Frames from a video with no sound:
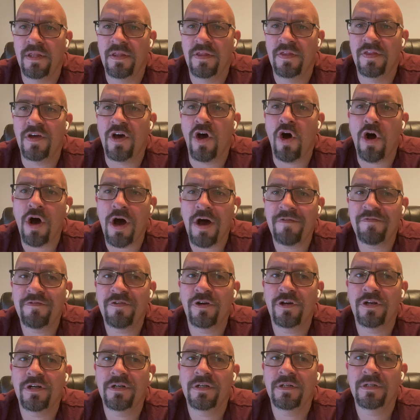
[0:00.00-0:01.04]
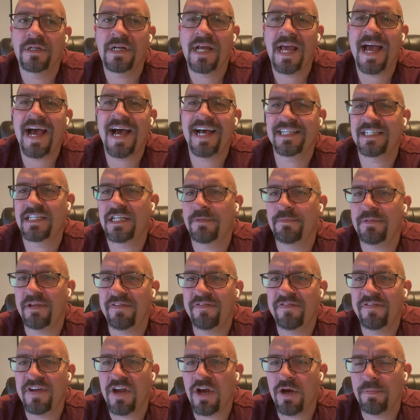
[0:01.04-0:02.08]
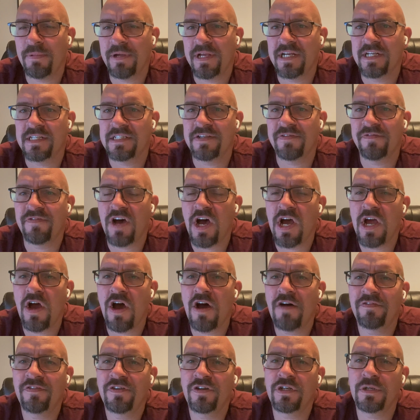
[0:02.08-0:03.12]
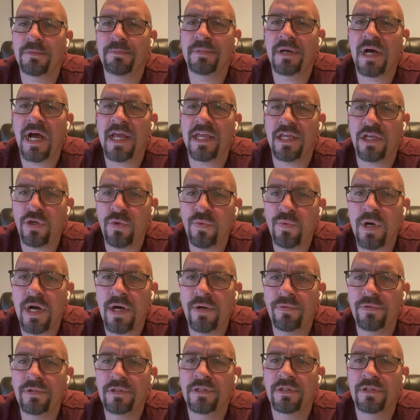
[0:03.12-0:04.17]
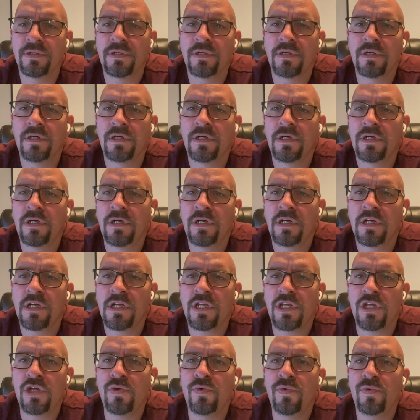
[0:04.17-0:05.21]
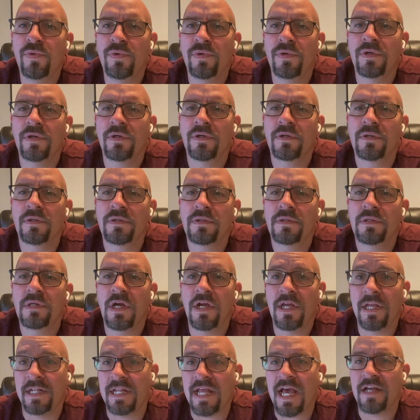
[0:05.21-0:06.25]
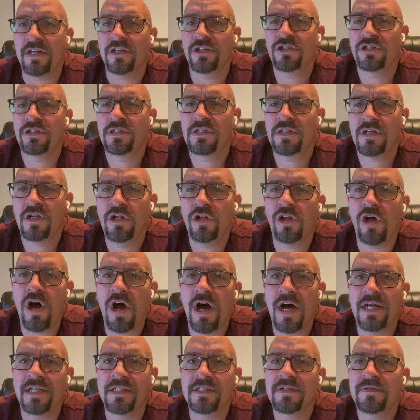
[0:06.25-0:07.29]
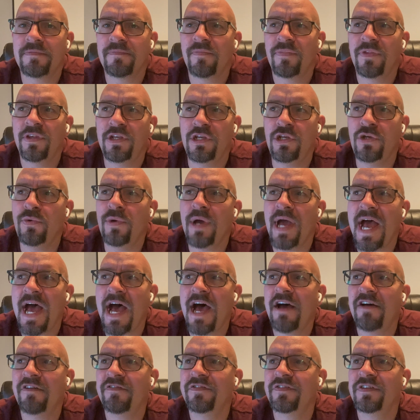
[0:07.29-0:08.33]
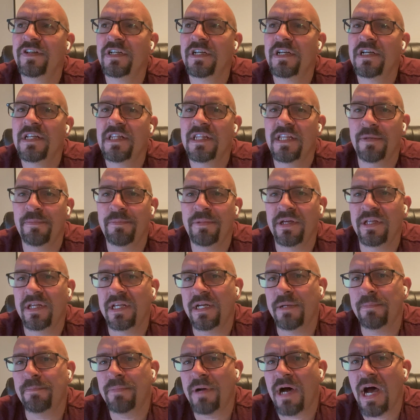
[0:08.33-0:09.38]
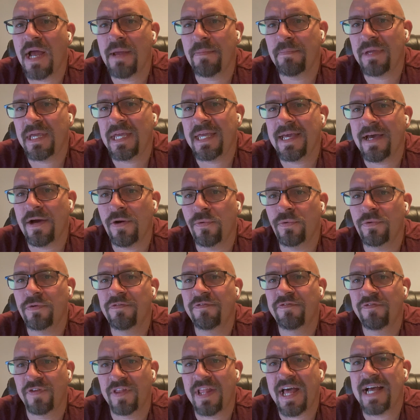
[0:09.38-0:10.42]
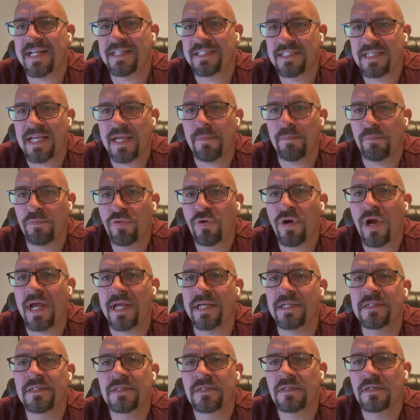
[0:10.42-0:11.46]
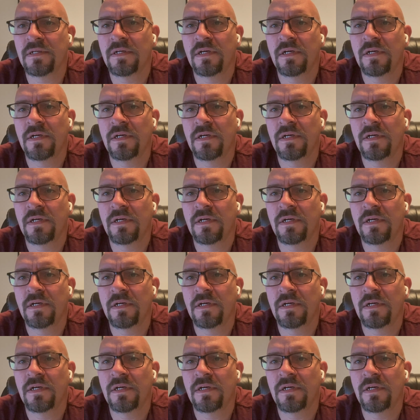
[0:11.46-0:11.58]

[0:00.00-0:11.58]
the offer has to be fair, because if I offer to buy you out, you, in that clause, you have the ability to buy me out for that same price.